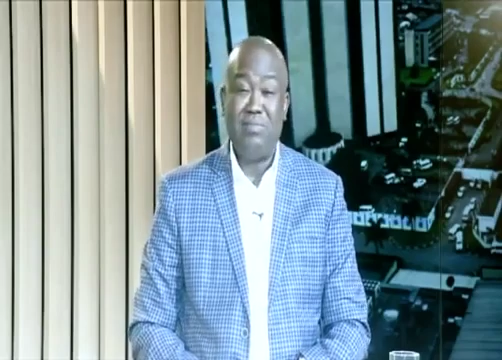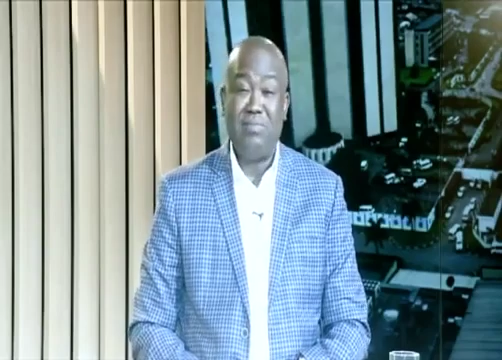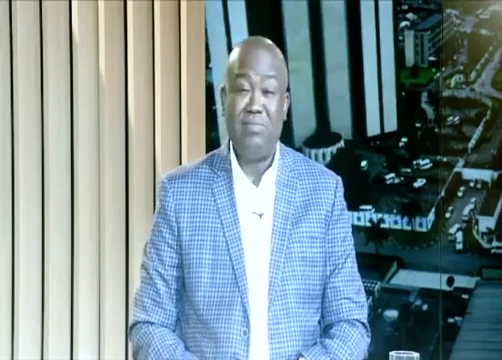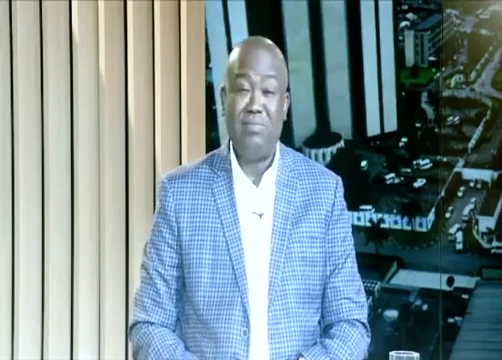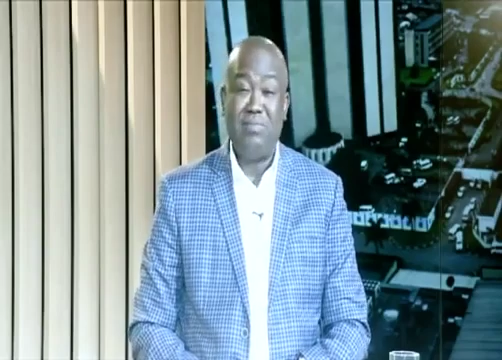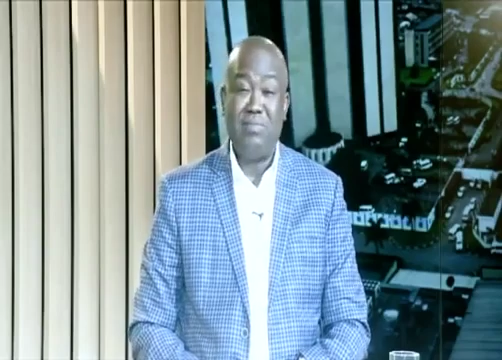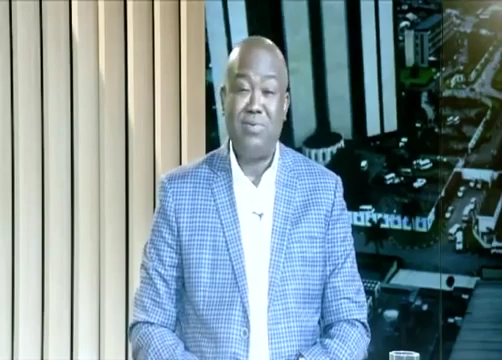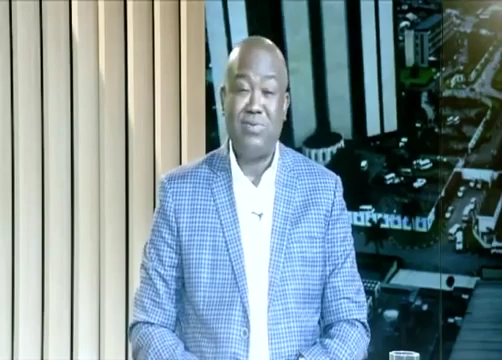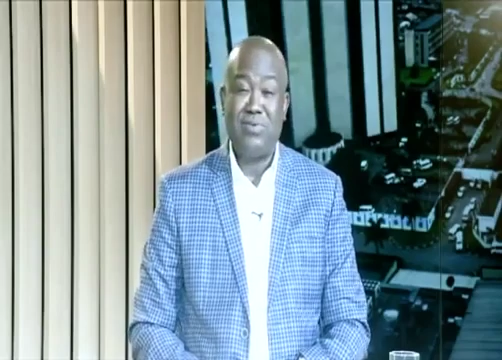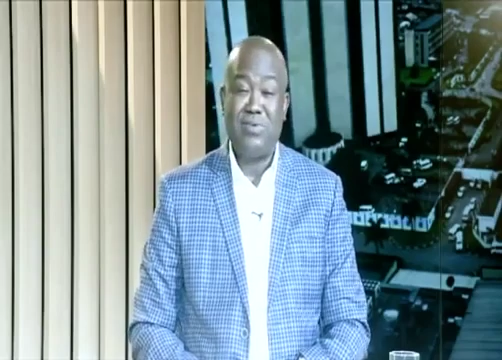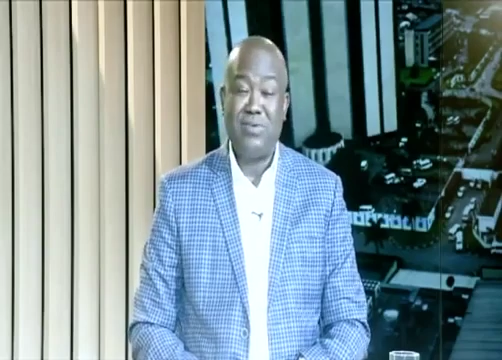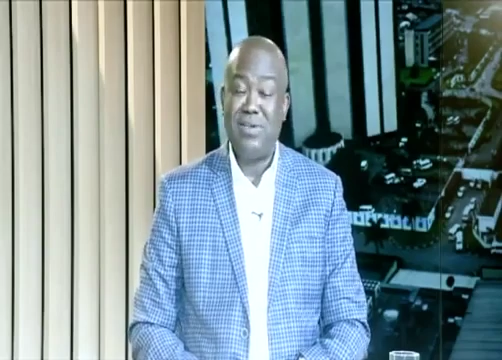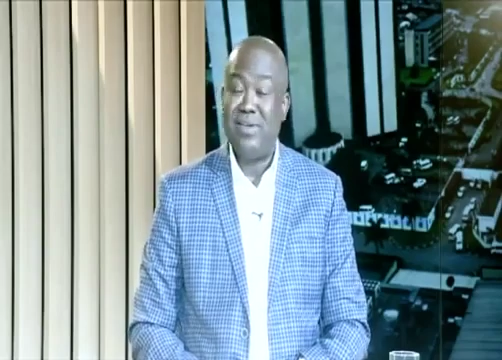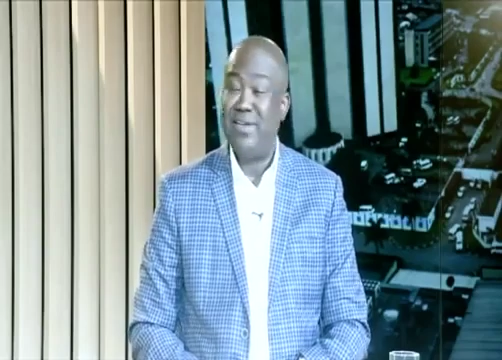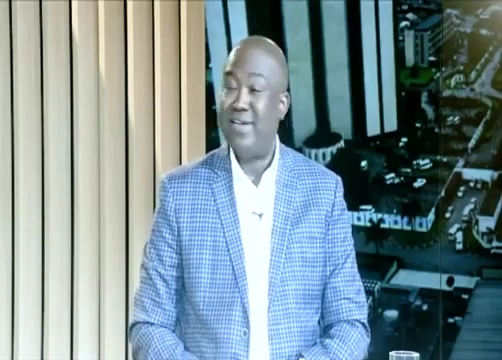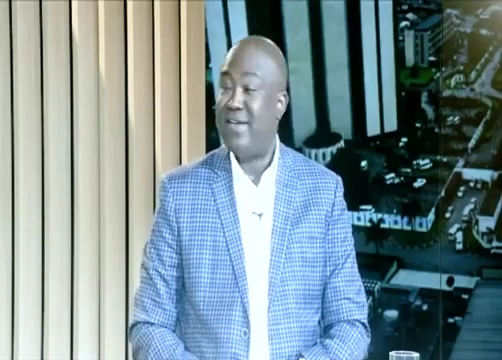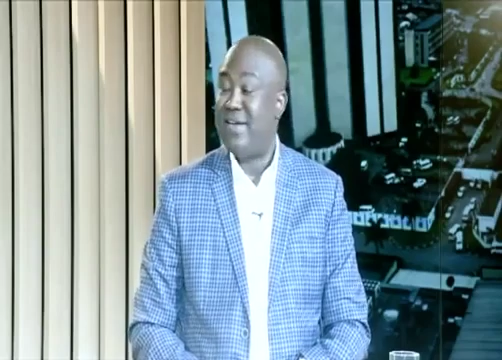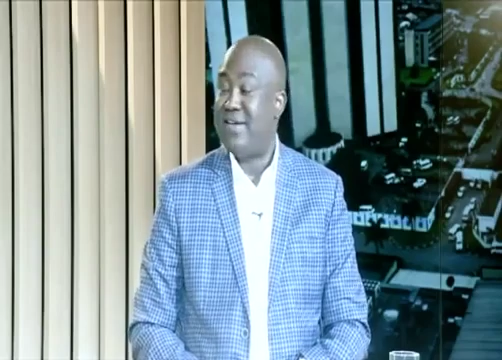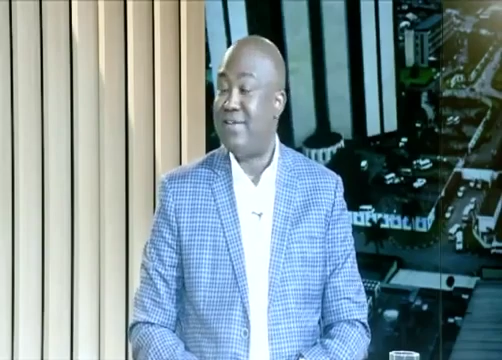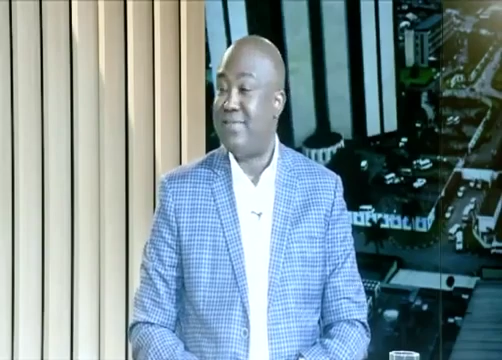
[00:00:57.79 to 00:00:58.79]
most
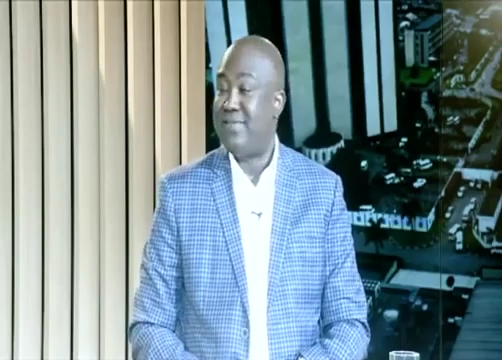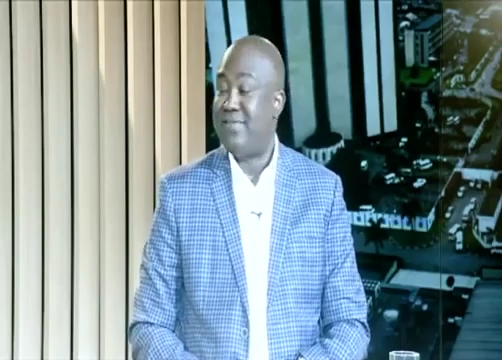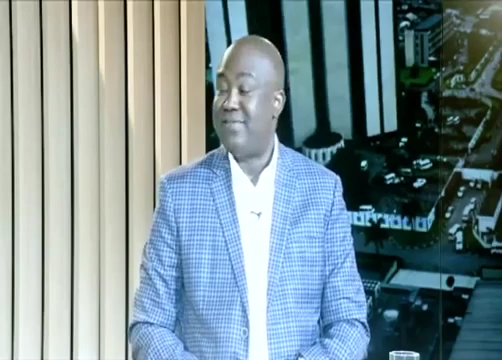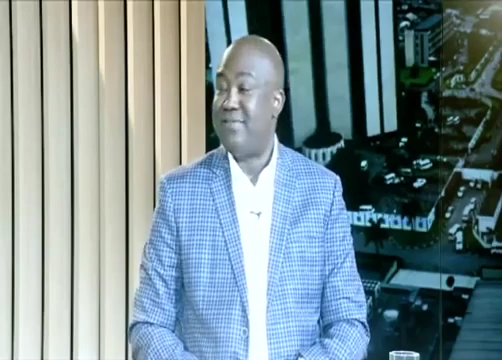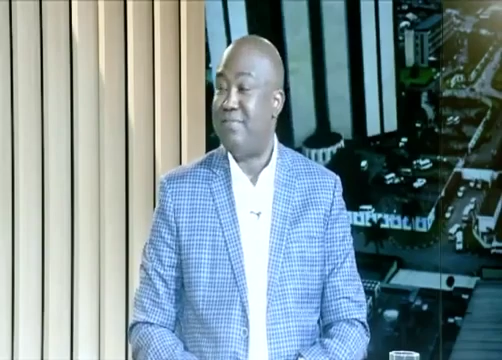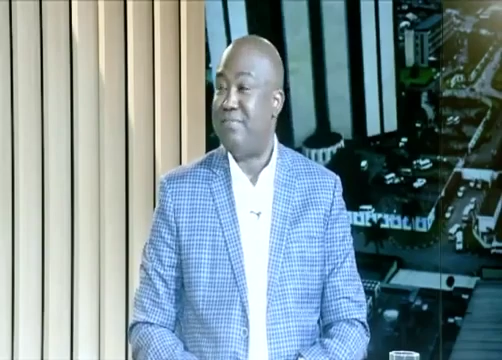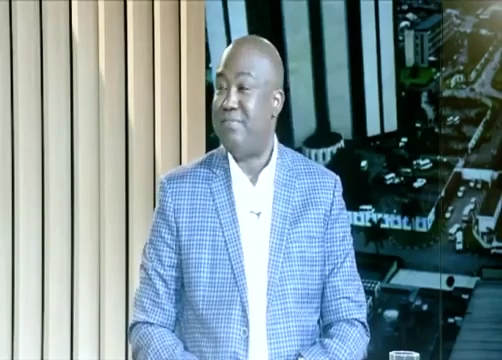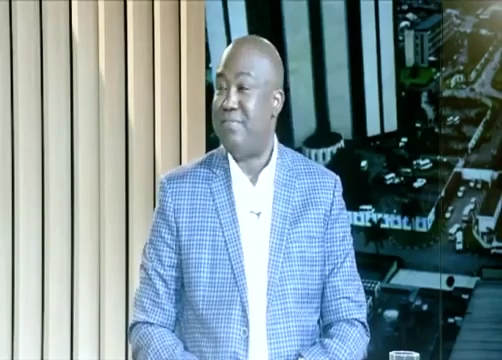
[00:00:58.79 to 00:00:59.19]
leaders of